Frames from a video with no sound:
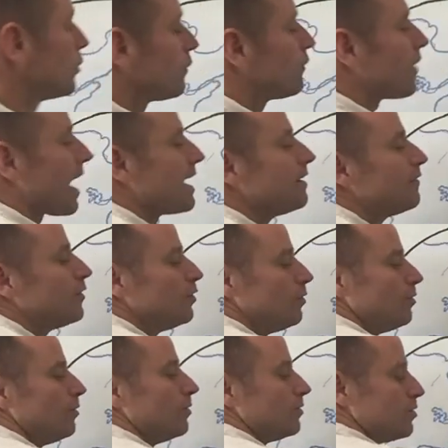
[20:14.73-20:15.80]
find if
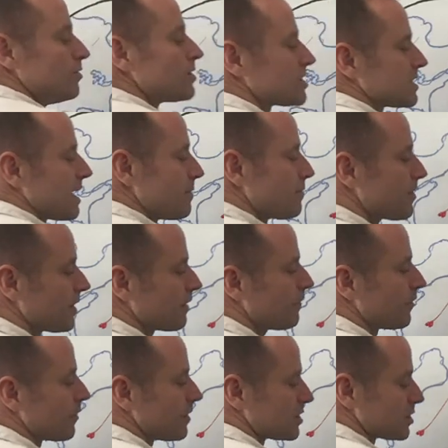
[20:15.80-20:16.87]
you do the same thing for
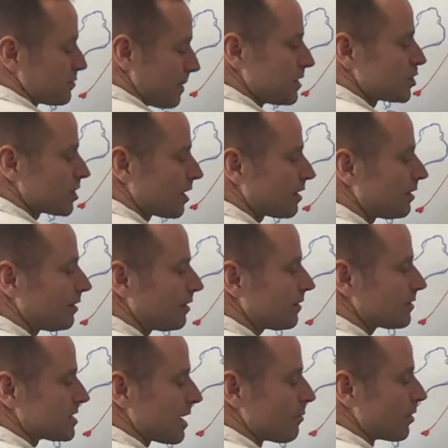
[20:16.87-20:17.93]
the space shuttle,
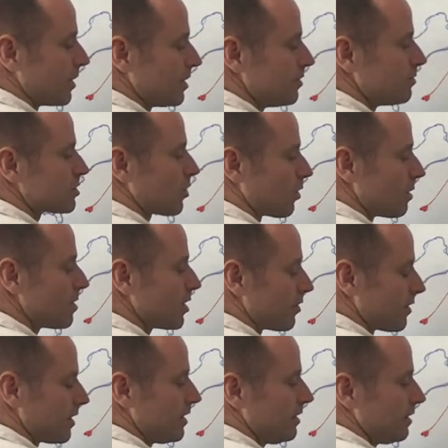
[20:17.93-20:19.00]
say where it used to orbit, or
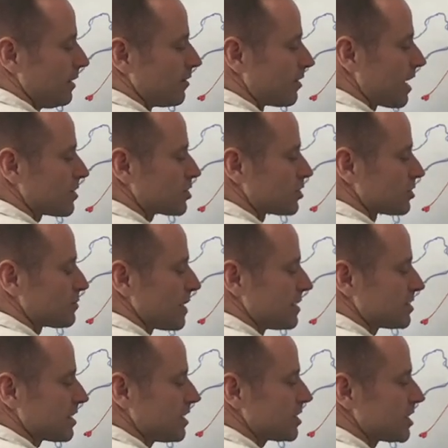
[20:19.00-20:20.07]
the International Space
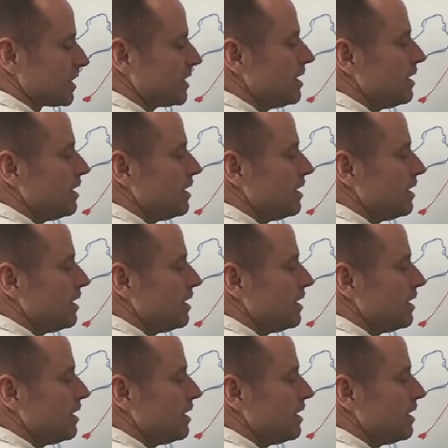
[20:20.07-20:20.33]
Station,